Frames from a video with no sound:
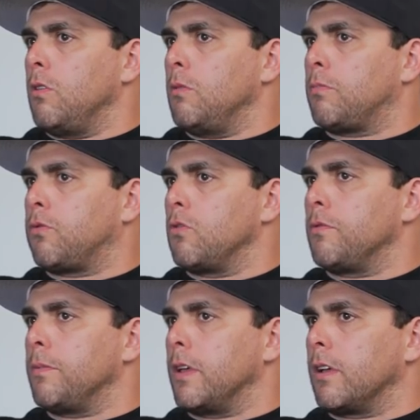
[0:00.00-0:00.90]

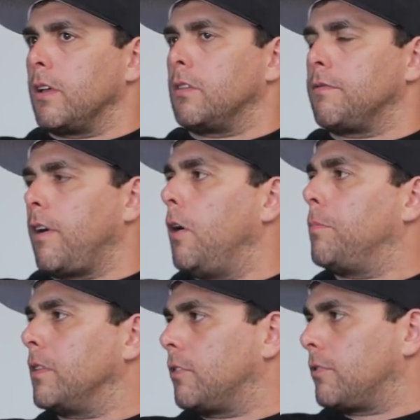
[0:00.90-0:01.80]
improving and
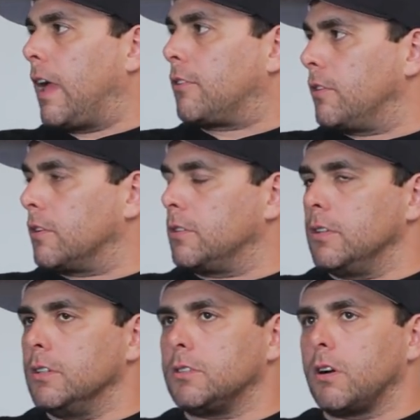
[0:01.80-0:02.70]
developing the snatch and a
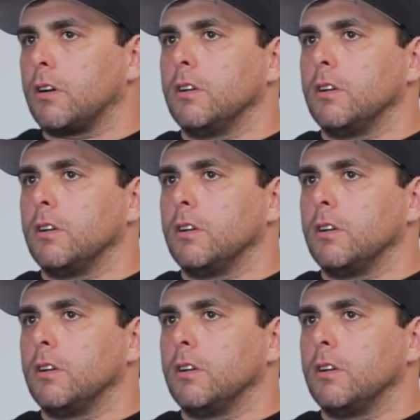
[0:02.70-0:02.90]
clean and jerk.